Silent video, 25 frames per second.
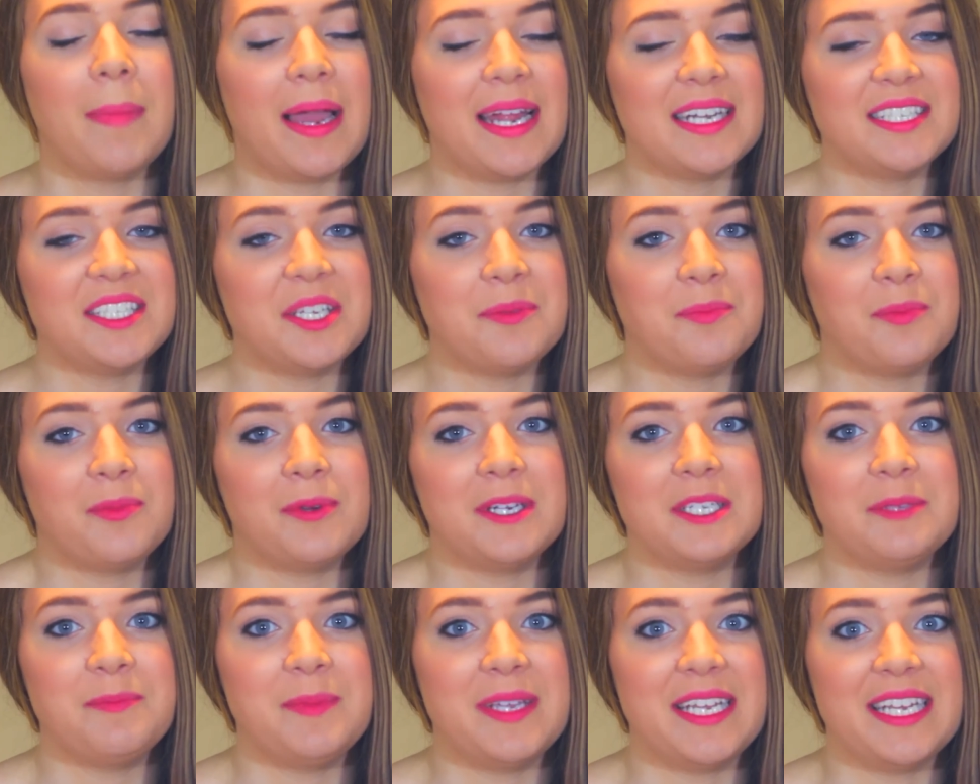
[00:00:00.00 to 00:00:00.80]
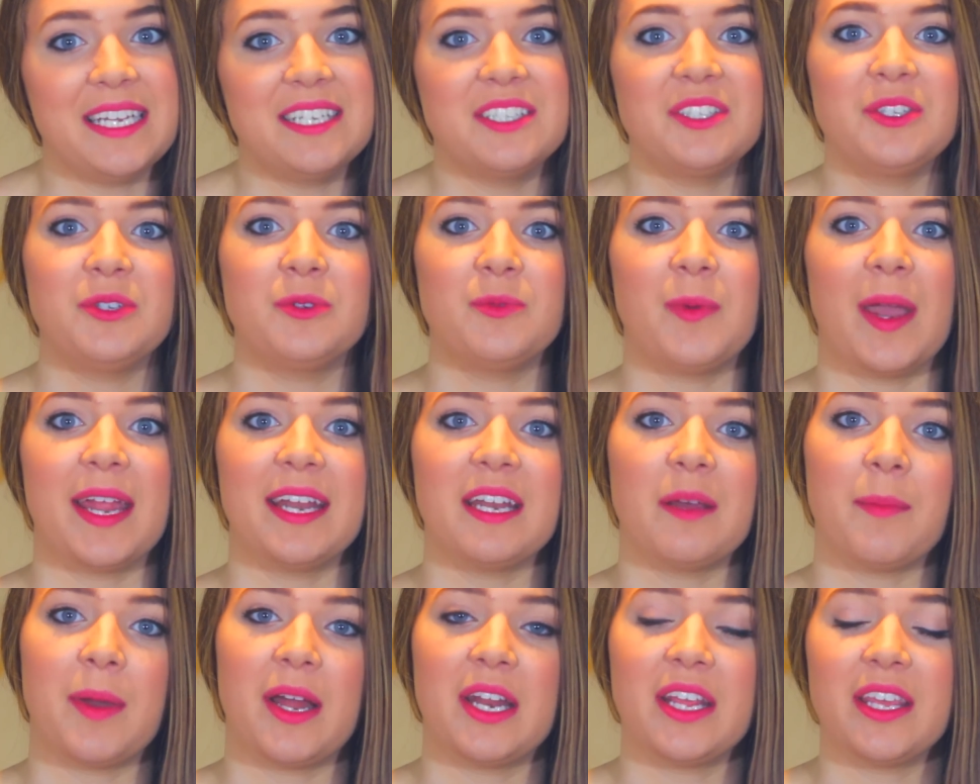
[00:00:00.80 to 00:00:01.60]
my tip would be to
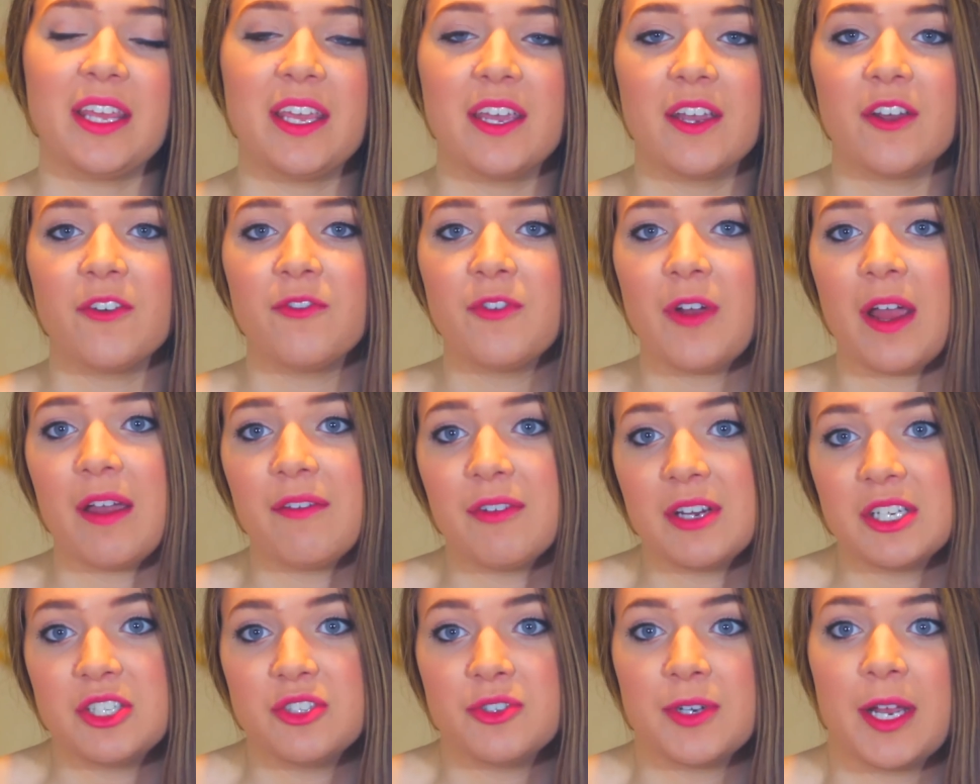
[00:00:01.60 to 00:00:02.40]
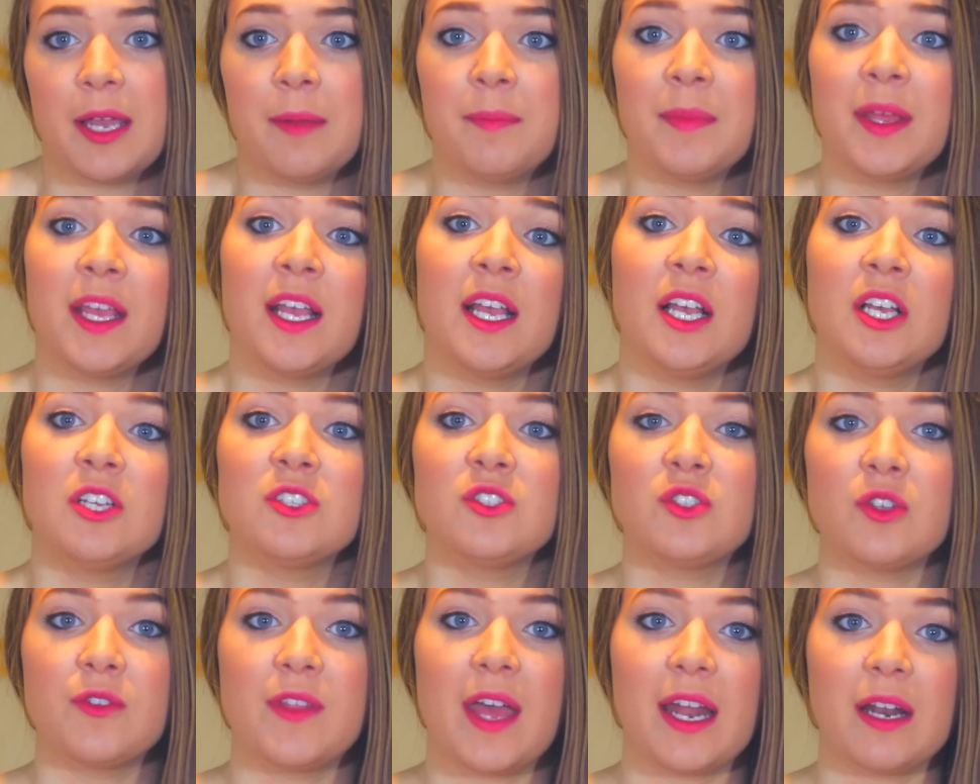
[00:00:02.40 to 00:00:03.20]
wait about a year for every trim,
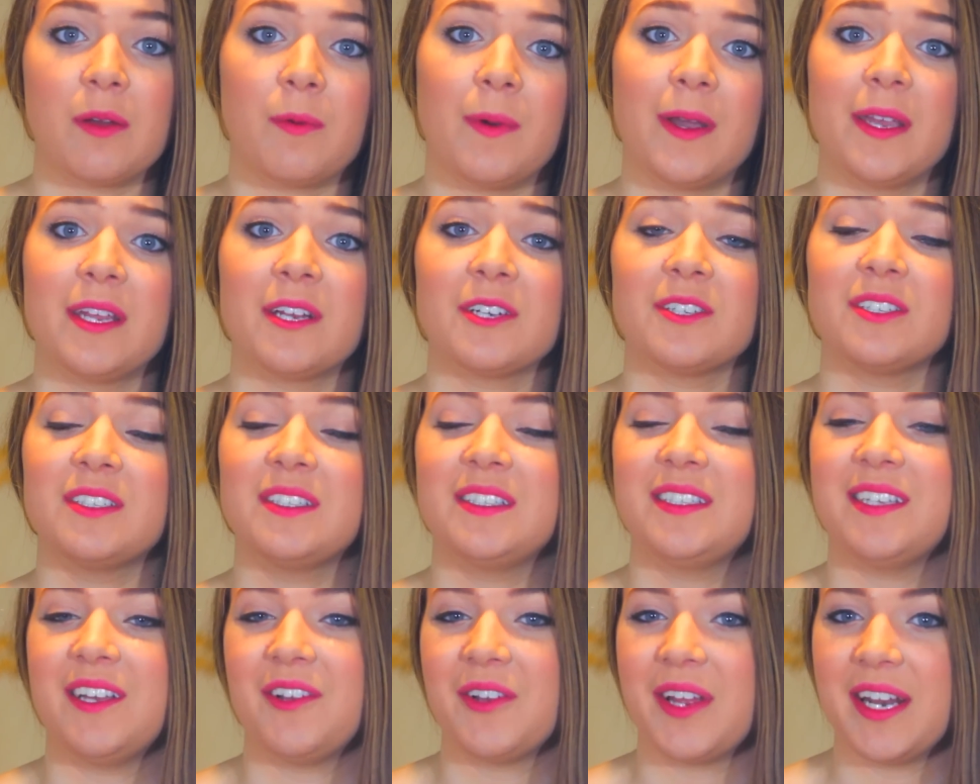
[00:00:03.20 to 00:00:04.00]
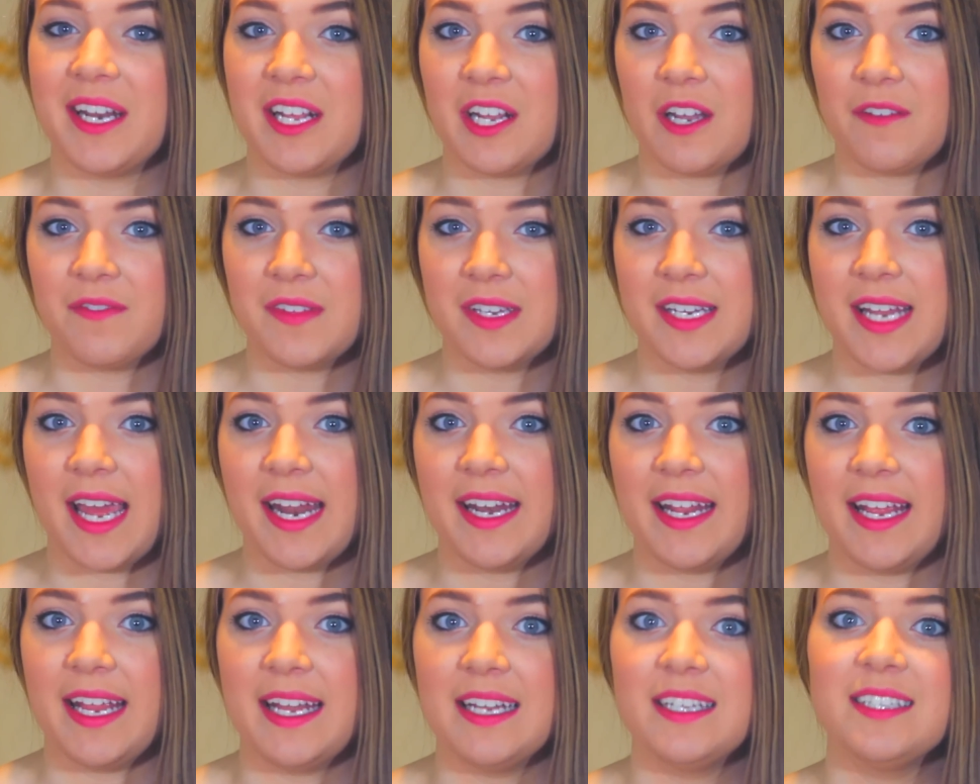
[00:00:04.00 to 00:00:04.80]
so that way you're still getting off the
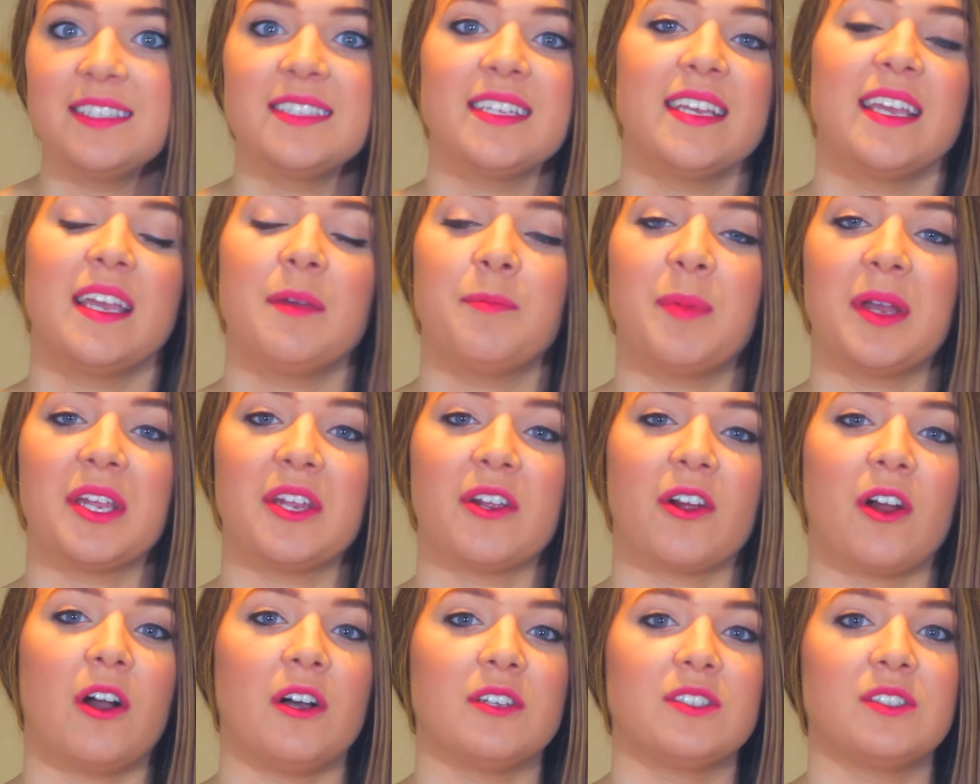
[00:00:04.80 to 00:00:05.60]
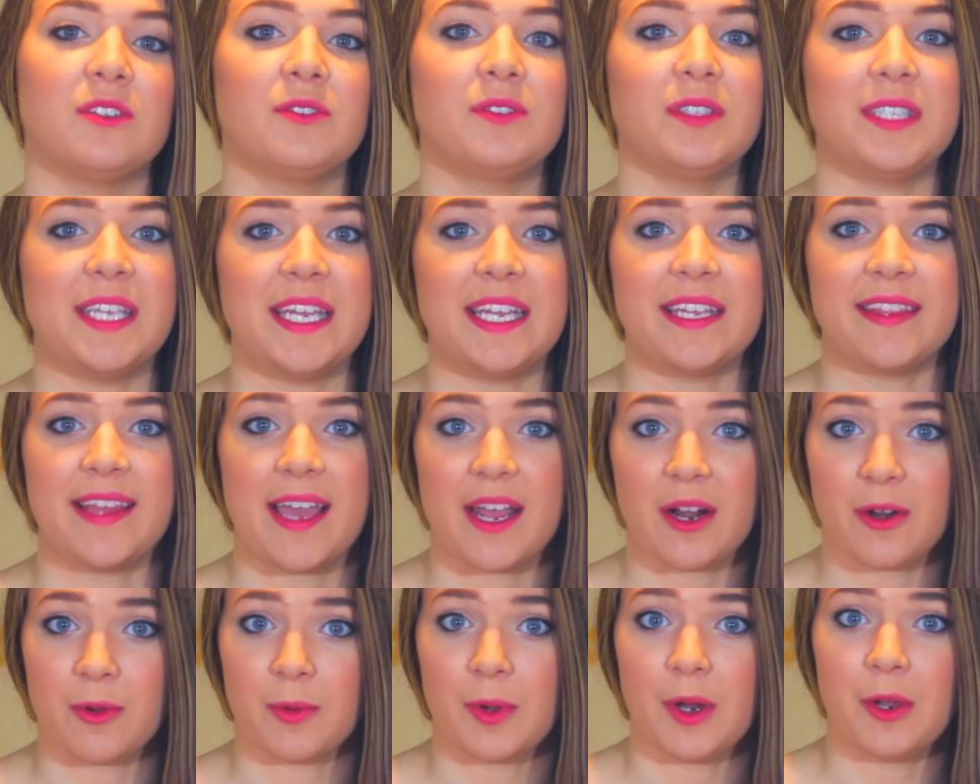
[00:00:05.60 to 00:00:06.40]
dead ends, but you're also seeing that